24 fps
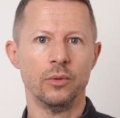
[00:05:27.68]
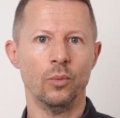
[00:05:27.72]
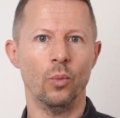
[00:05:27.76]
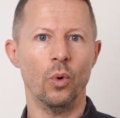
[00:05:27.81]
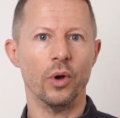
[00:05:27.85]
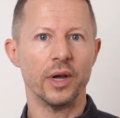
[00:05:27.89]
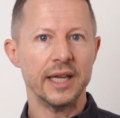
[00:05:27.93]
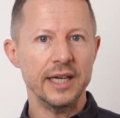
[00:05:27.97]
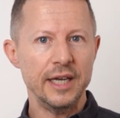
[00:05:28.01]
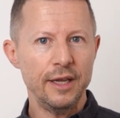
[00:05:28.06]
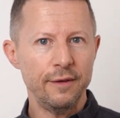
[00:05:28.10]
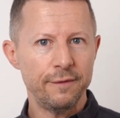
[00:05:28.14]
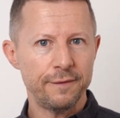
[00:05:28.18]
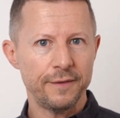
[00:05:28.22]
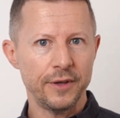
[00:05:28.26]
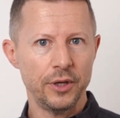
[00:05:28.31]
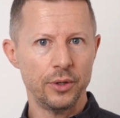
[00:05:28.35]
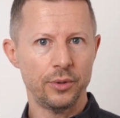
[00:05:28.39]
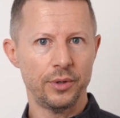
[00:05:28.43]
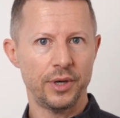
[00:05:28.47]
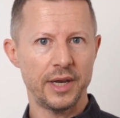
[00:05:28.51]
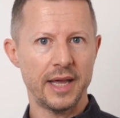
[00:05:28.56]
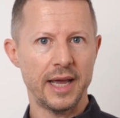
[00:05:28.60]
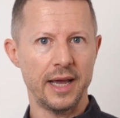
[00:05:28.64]
What can he
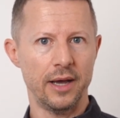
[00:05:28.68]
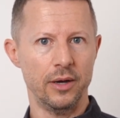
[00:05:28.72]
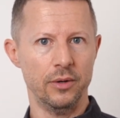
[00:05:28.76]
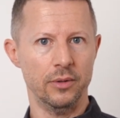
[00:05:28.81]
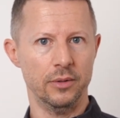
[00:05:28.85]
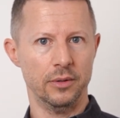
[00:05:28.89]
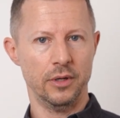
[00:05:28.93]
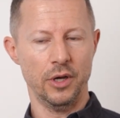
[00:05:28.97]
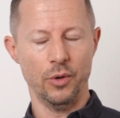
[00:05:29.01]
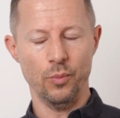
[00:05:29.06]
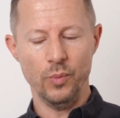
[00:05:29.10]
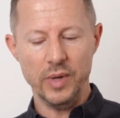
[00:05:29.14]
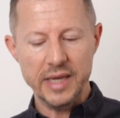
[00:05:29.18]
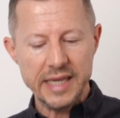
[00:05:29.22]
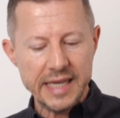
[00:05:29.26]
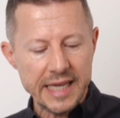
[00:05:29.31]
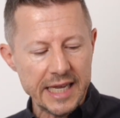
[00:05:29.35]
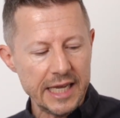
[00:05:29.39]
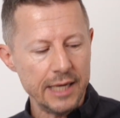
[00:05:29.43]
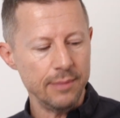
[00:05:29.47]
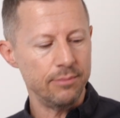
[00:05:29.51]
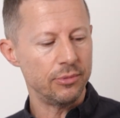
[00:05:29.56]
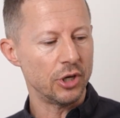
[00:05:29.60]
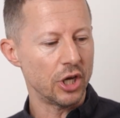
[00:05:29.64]
feel now? And we
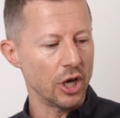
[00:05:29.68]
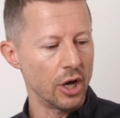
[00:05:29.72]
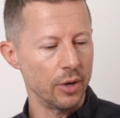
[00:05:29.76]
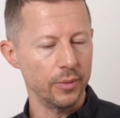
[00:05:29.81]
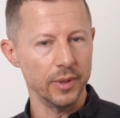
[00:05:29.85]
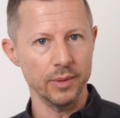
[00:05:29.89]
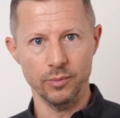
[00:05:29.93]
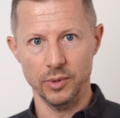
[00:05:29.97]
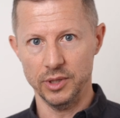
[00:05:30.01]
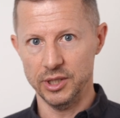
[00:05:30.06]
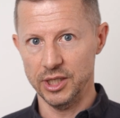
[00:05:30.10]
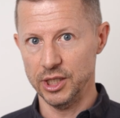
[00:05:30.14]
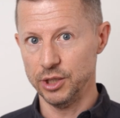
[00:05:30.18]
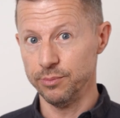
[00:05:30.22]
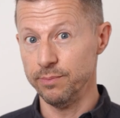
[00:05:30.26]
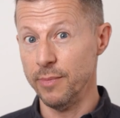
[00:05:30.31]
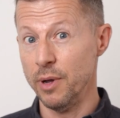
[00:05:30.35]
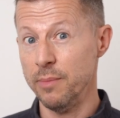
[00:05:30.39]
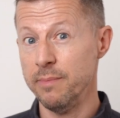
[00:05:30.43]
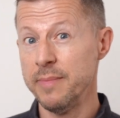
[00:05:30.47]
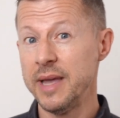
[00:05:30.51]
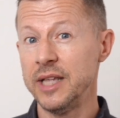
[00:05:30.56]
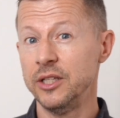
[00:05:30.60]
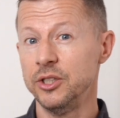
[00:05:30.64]
keep going with this
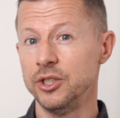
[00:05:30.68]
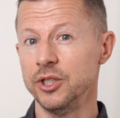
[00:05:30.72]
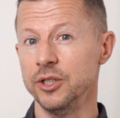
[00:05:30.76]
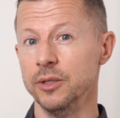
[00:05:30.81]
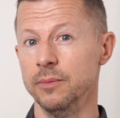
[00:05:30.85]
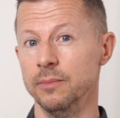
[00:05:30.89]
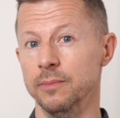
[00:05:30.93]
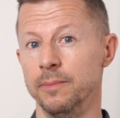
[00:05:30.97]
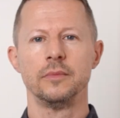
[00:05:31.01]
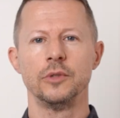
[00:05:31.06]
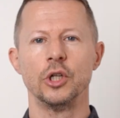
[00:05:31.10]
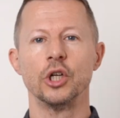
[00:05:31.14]
momentum.